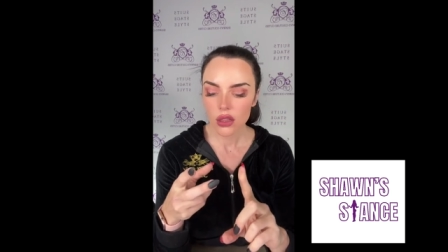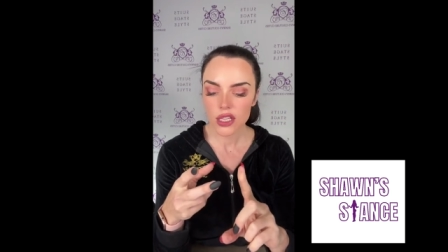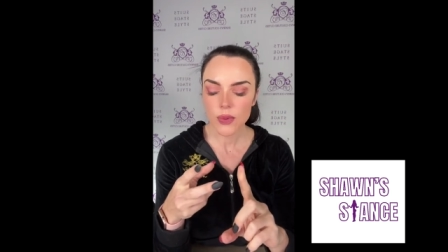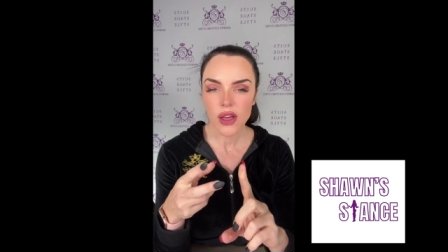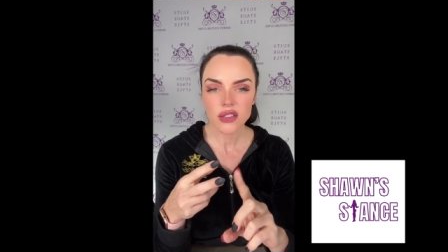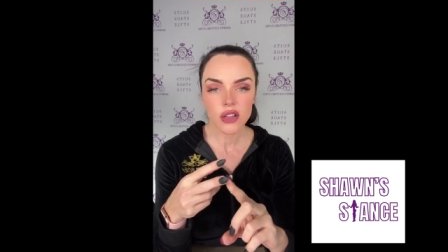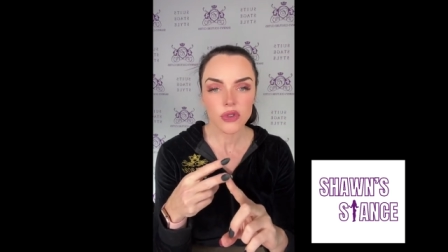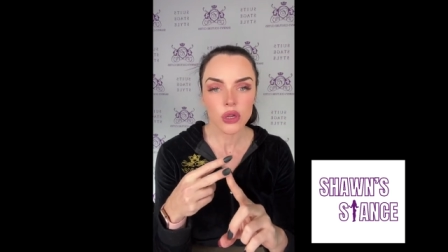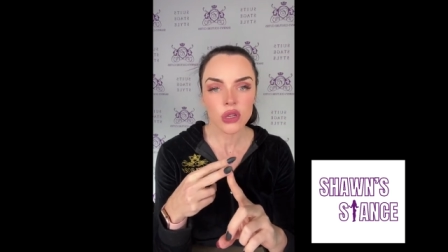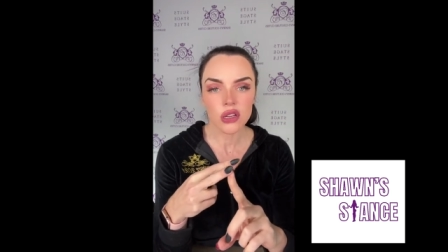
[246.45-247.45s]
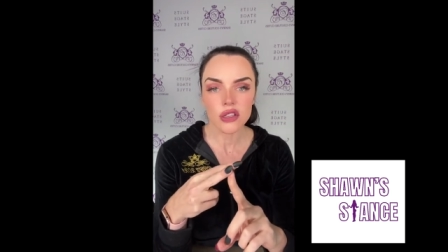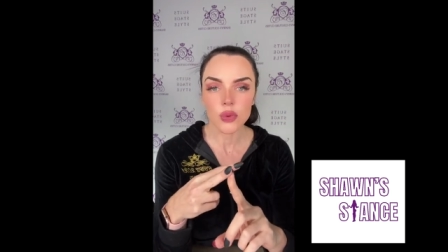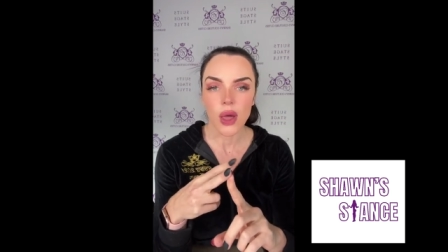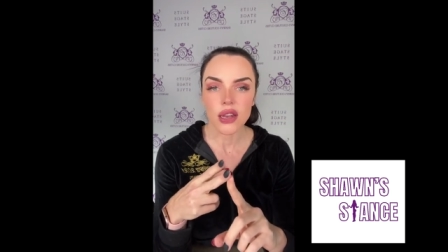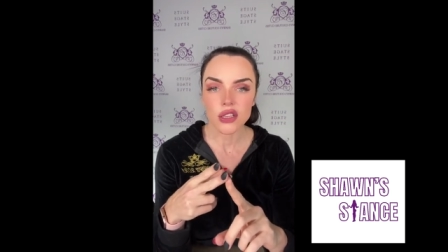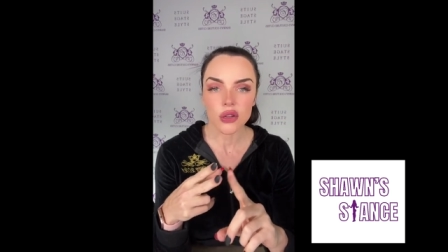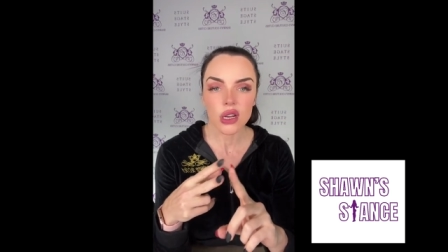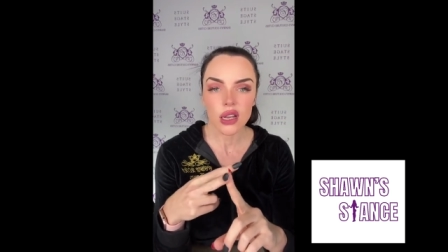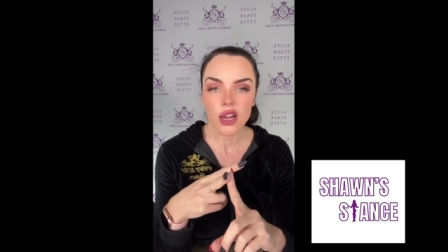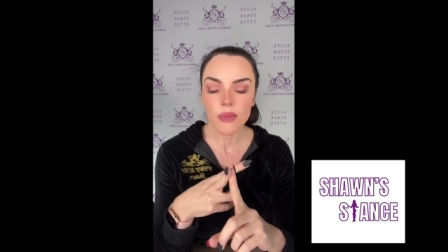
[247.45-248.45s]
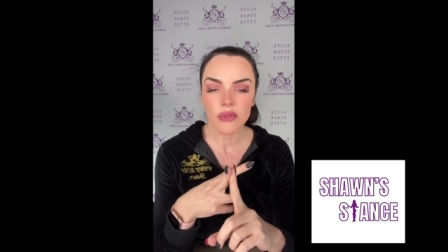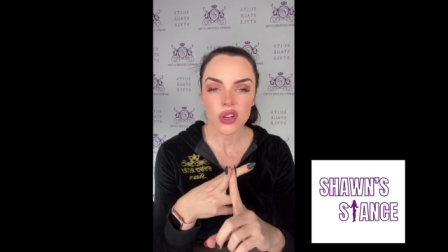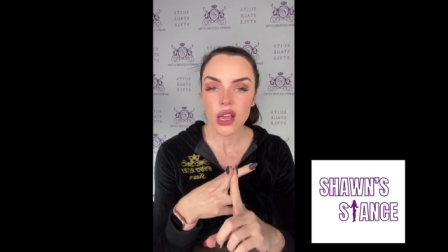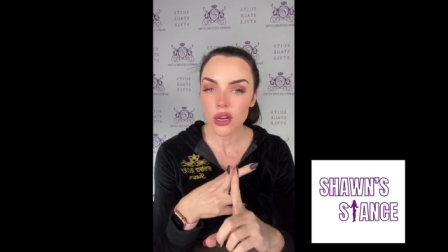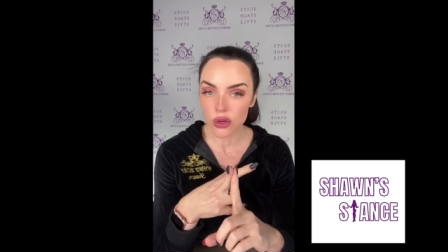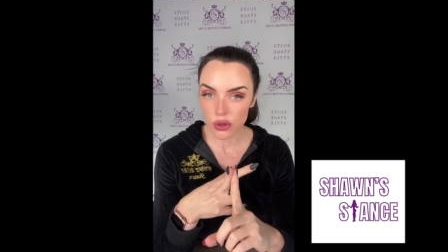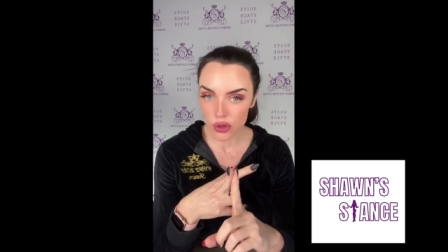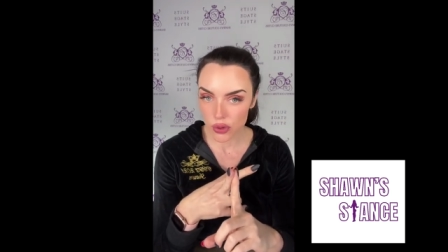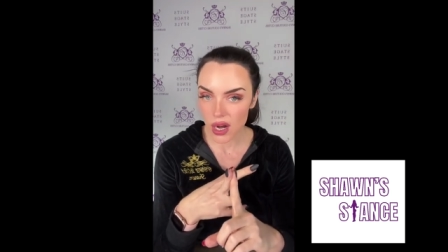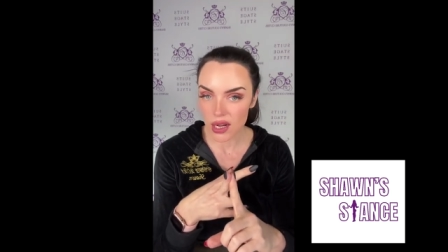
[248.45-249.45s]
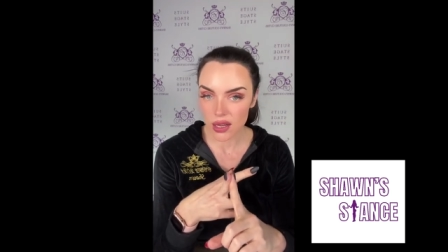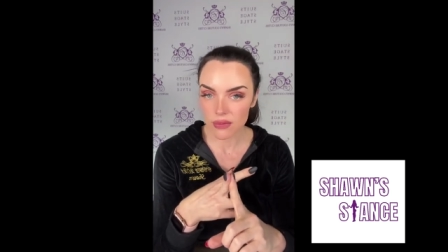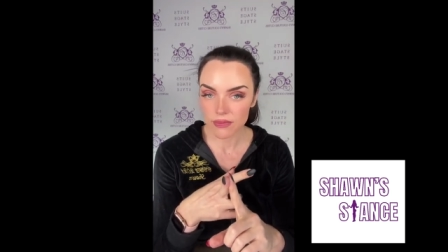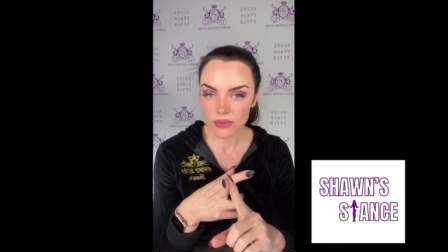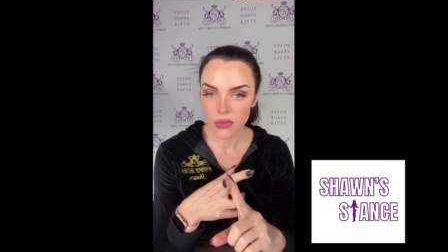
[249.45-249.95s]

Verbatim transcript: The small stuff you need to sweat is you need to get up every day and do your training.